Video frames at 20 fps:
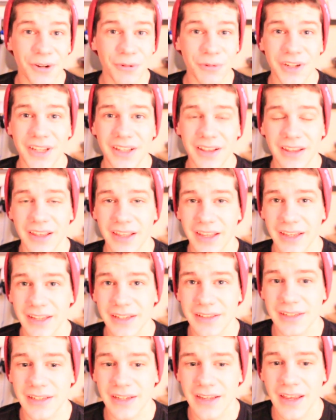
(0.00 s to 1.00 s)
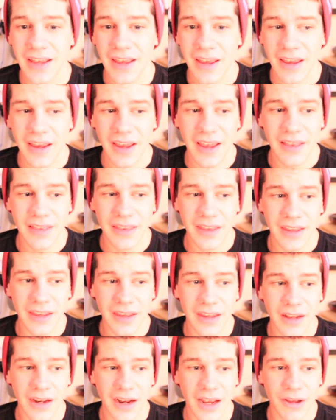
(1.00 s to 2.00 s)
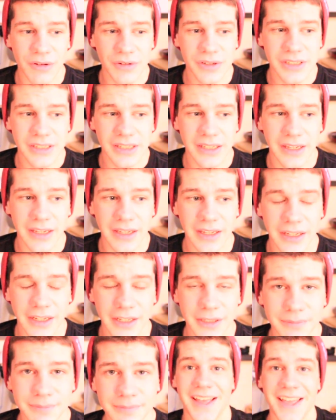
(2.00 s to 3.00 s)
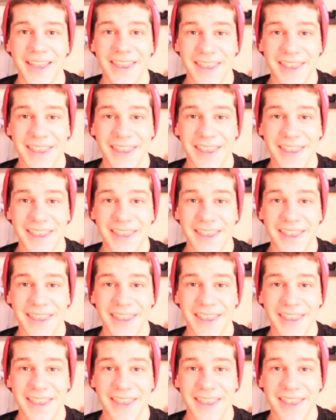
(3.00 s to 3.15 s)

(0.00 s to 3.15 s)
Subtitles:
I really liked? And then I was thinking,